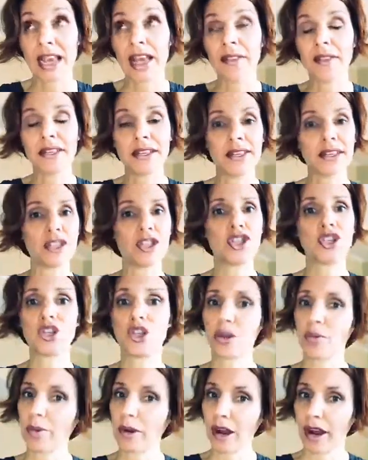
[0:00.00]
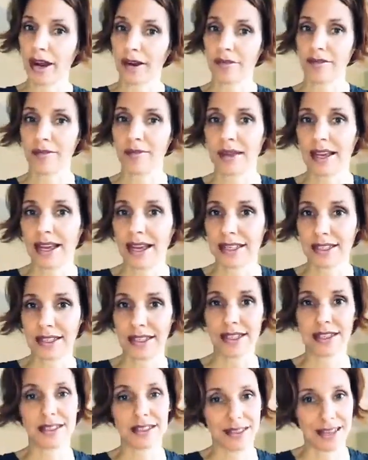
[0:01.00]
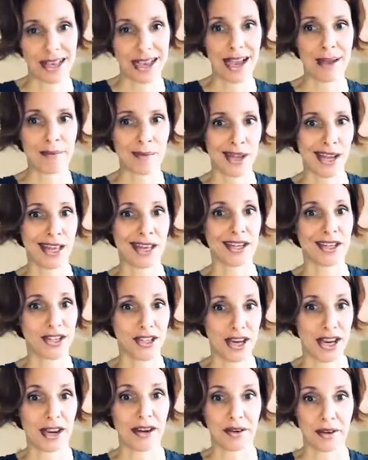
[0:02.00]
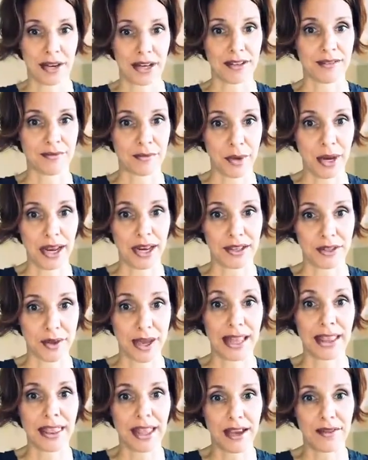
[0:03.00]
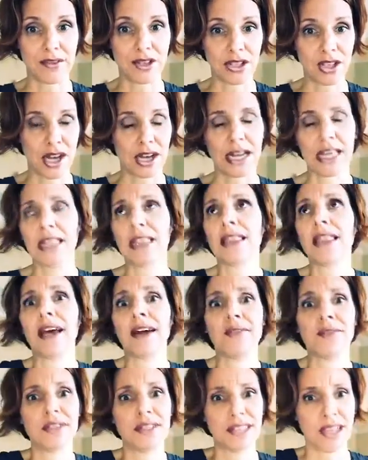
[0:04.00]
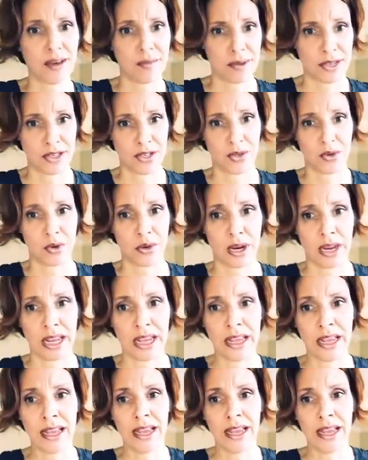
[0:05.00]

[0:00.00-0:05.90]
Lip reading: This is super hard for me, guys, because I'm kind of chattery, right? So I love to talk. I love to tell my story.